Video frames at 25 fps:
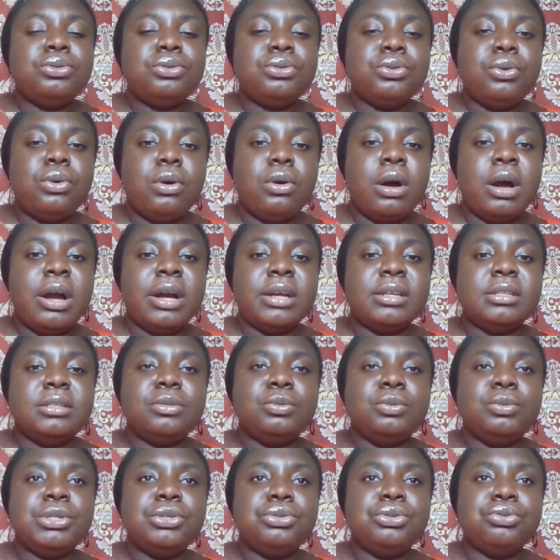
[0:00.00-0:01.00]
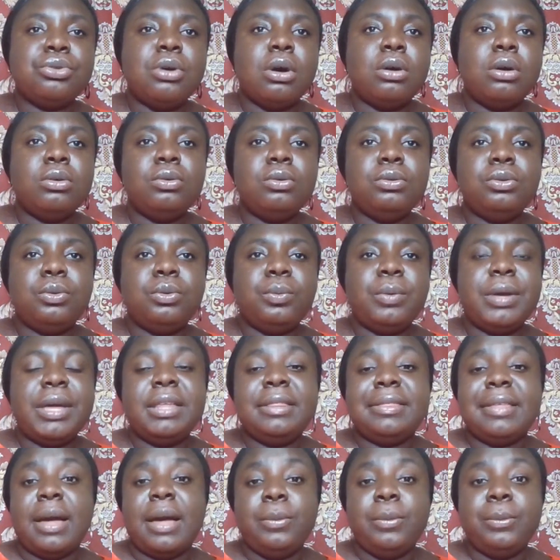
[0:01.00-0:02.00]
so hard, we struggle the
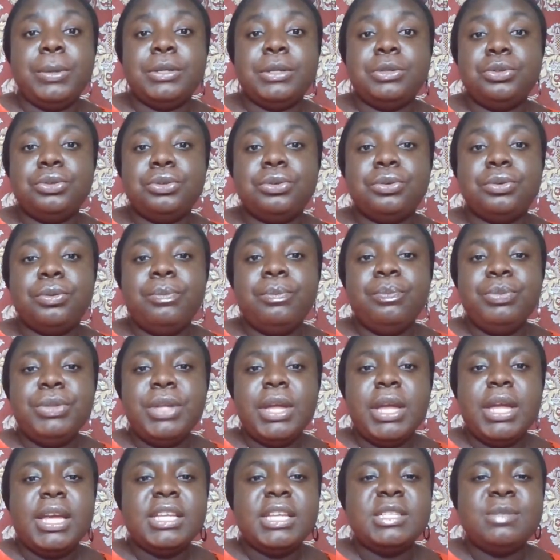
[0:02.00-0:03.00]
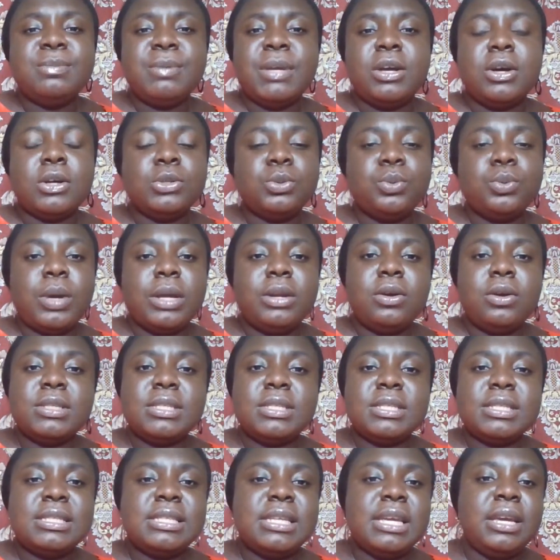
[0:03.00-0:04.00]
way that we do, is because we're
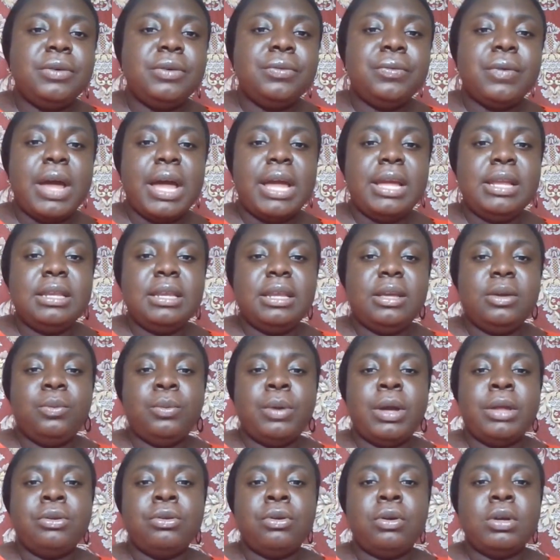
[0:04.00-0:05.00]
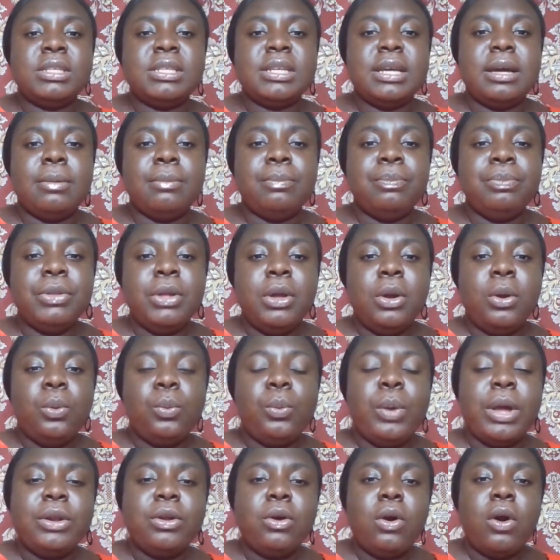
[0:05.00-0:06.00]
not seeing rightly, we're not um,
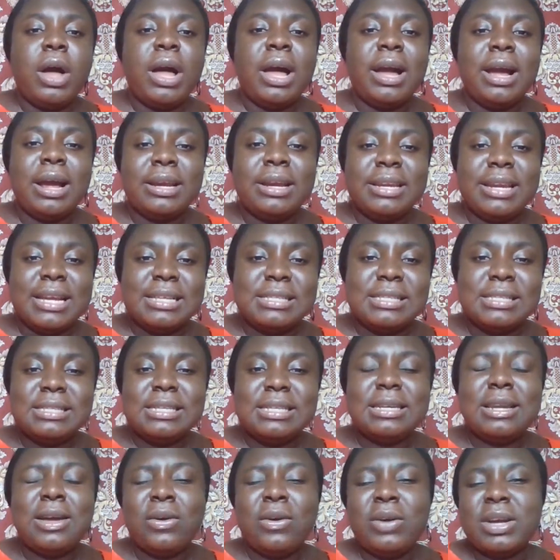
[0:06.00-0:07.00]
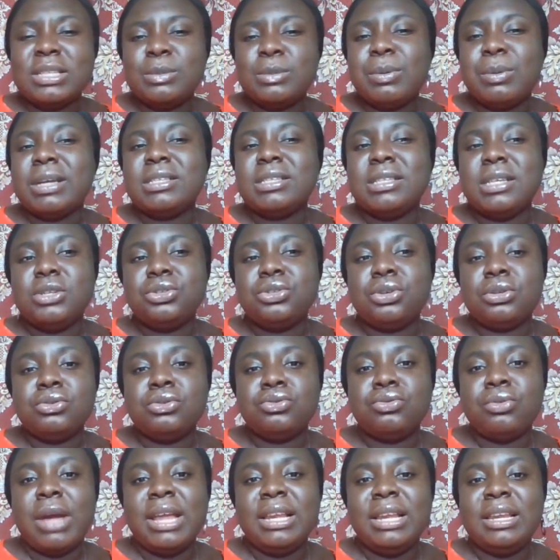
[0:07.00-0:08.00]
we're not harnessing our
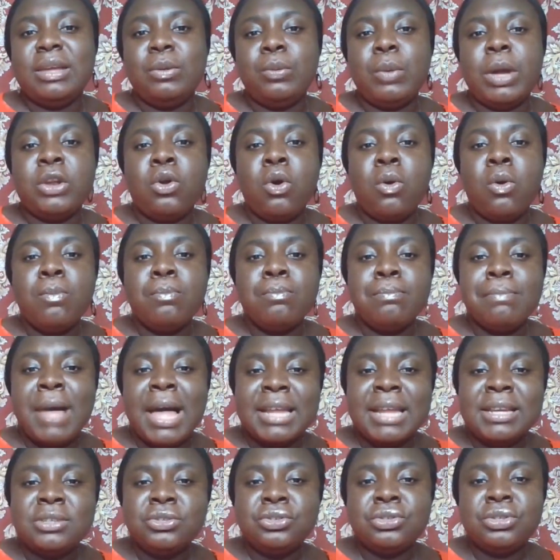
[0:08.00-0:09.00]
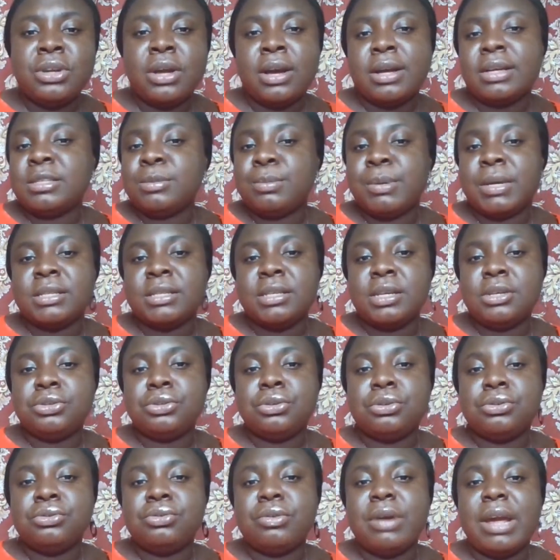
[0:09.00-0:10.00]
expectations rightly we're not managing our
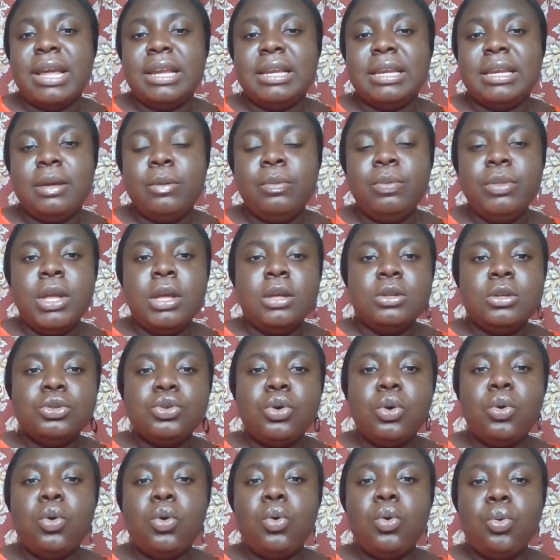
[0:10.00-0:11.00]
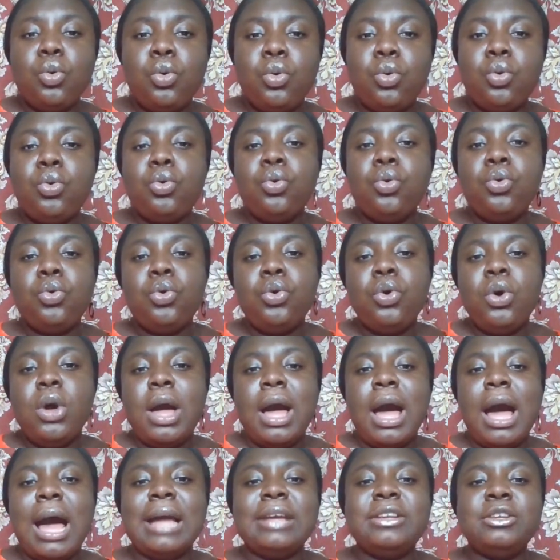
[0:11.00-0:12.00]
expectations rightly so who
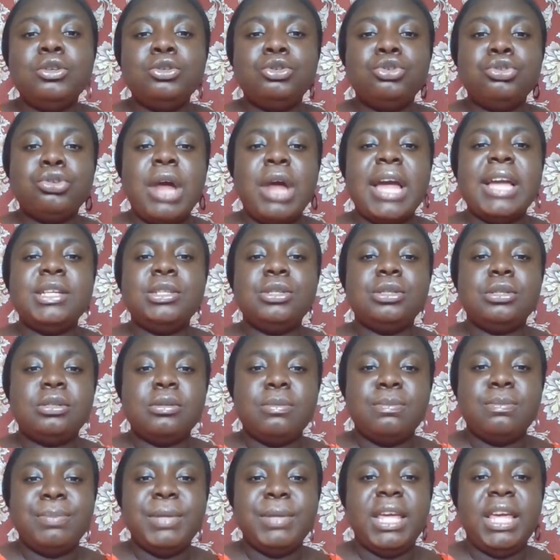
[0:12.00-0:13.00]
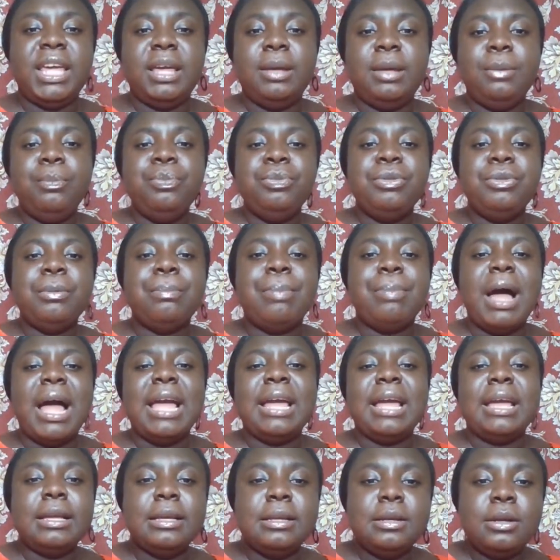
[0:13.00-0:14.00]
are you trying to be
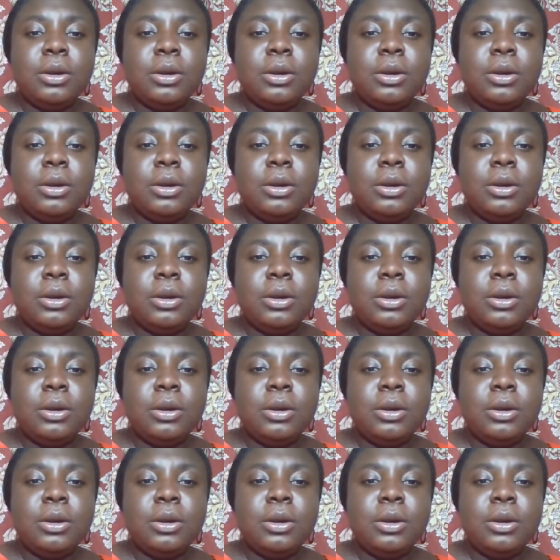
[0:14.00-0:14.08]
by